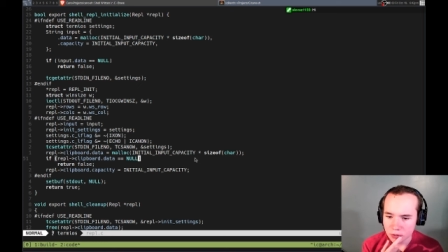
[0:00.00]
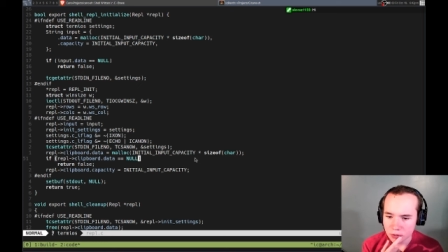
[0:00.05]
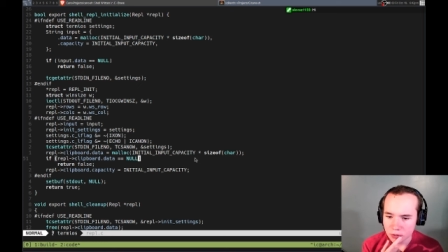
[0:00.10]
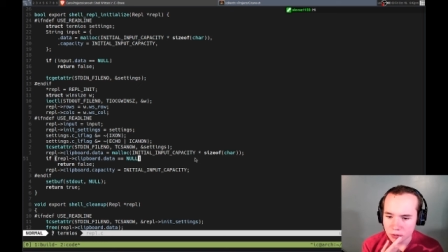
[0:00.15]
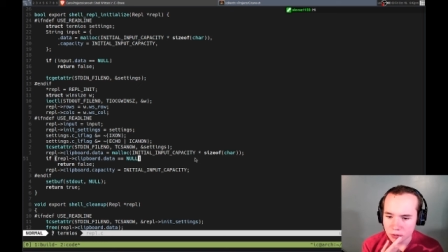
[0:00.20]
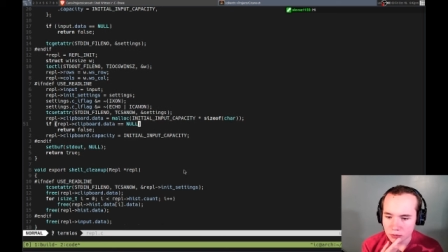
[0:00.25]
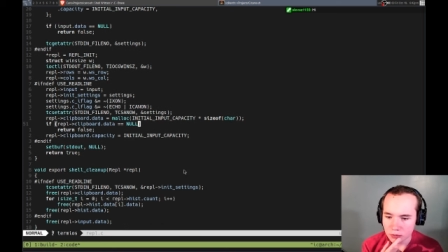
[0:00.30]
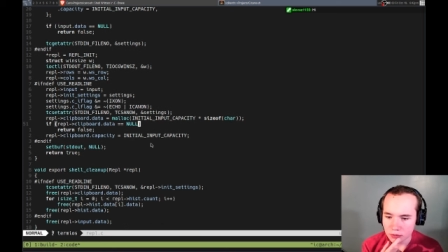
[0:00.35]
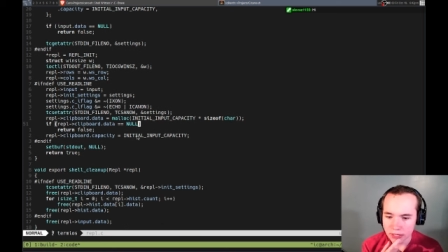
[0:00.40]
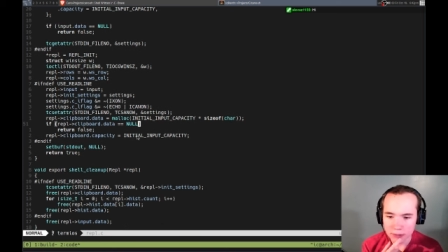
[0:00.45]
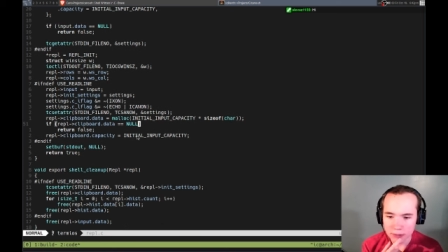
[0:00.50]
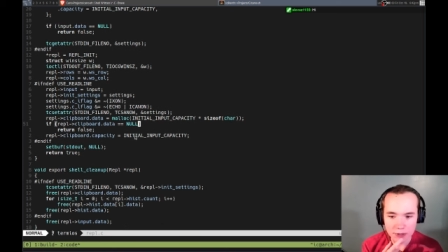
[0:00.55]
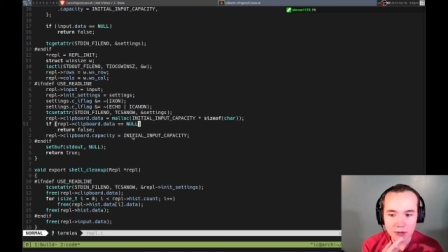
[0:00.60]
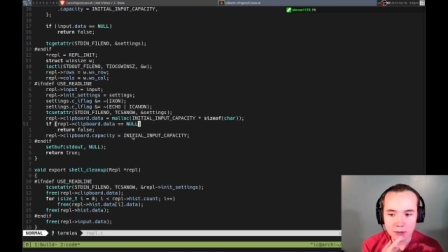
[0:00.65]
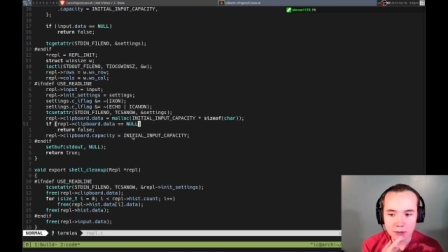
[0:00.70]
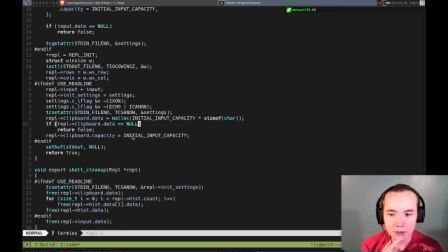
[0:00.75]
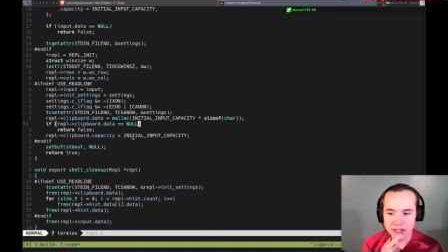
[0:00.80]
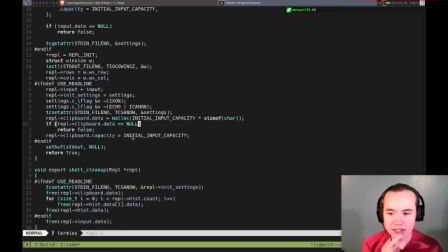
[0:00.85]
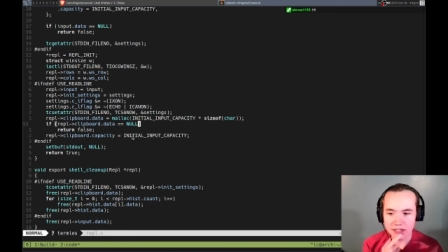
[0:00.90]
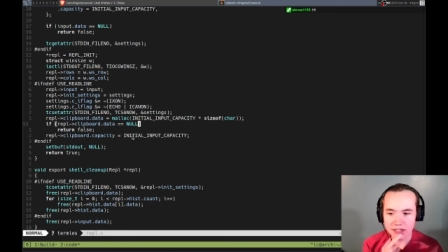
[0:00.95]
Yeah, been a
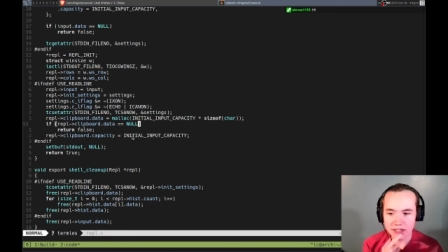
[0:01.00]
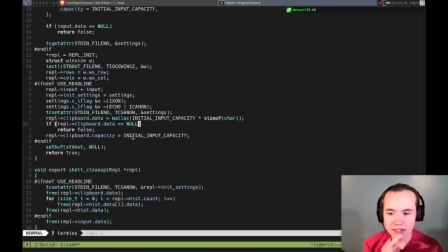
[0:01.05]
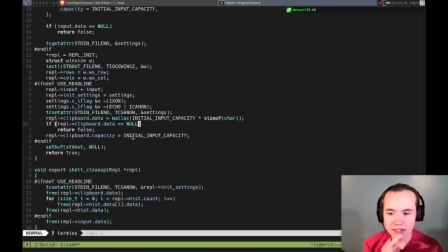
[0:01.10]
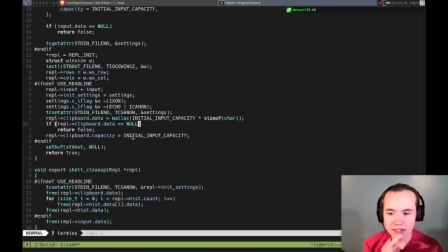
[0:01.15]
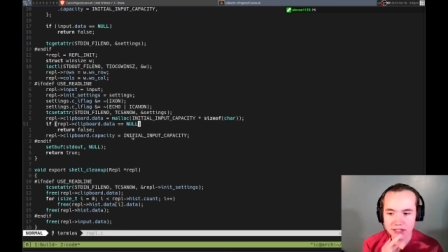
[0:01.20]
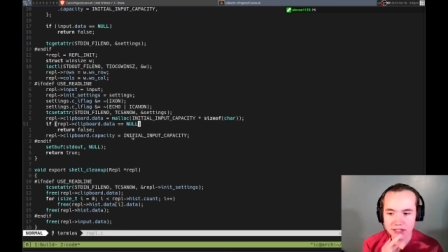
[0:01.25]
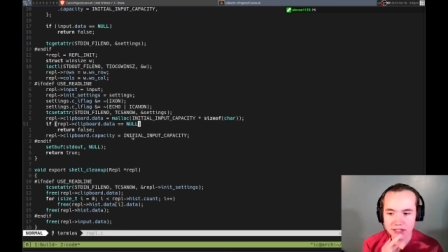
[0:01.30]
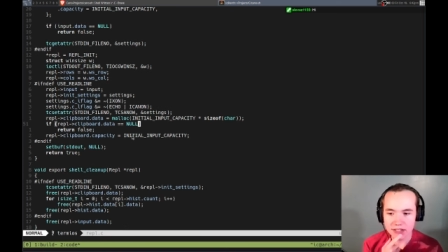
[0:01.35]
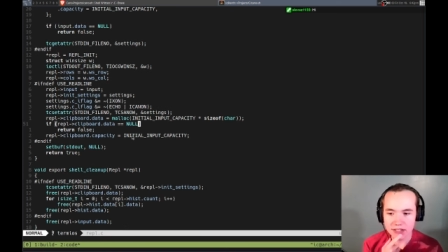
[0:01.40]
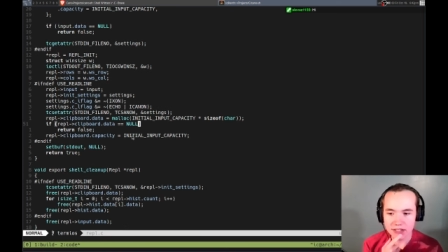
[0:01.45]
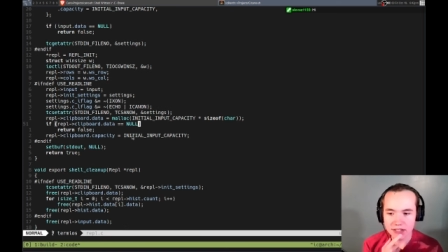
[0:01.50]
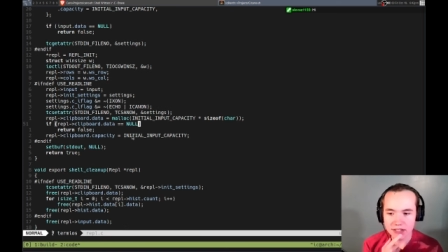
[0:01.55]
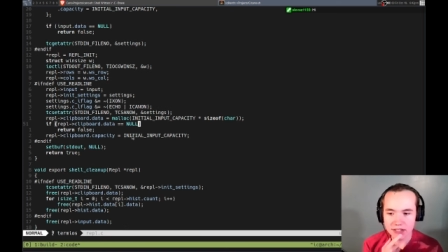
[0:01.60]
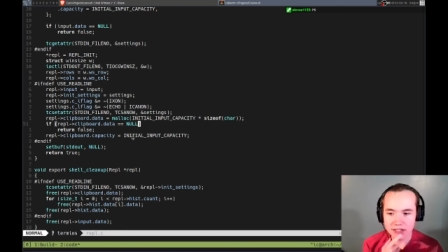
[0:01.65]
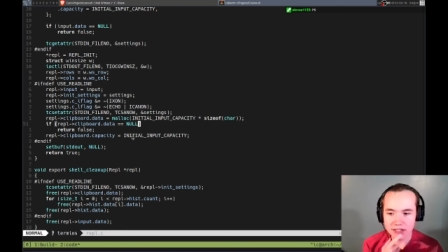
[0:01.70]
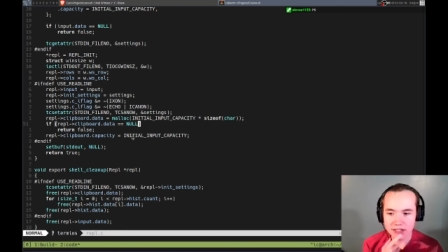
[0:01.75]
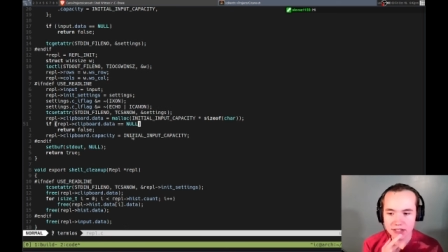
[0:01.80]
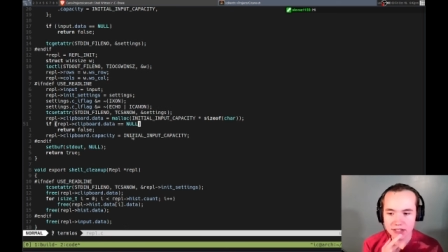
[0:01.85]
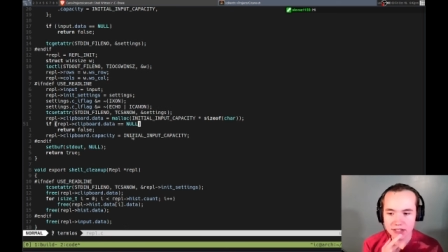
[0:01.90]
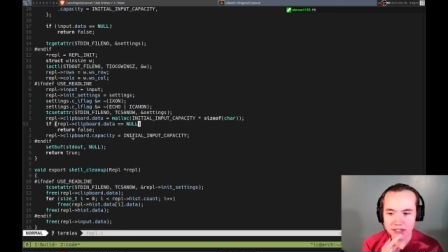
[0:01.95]
while since you've been on the stream.
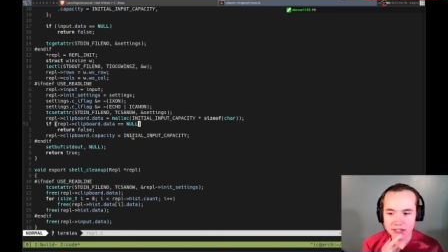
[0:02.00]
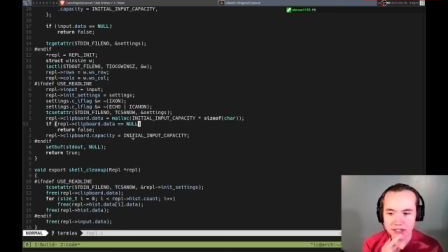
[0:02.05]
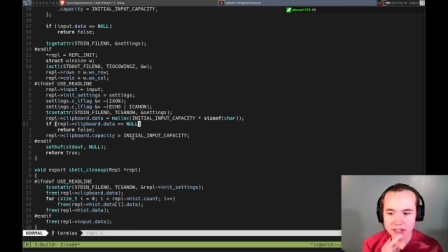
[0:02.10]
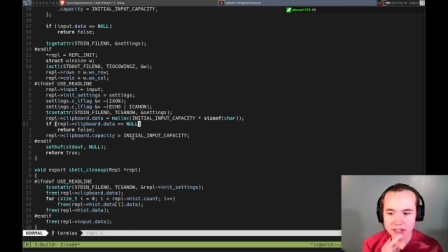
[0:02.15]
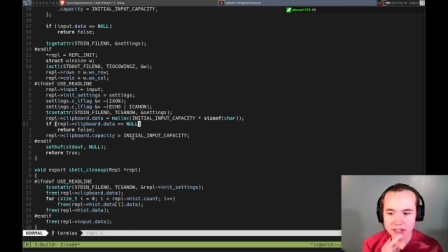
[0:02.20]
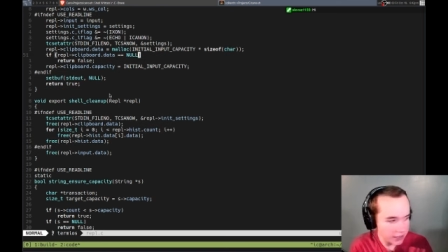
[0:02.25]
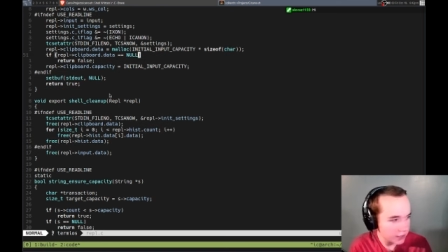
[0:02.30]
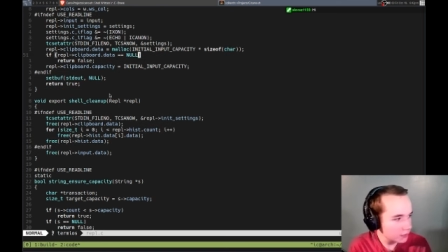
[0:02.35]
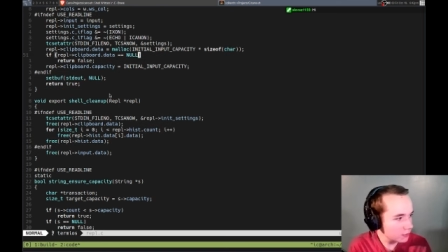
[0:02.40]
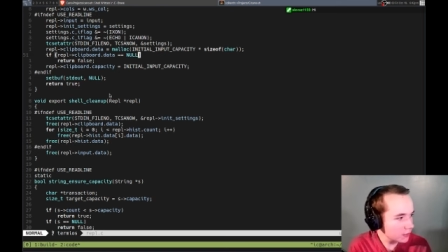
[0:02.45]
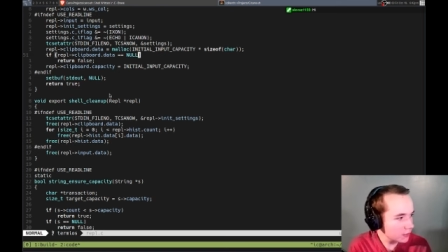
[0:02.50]
How you doing?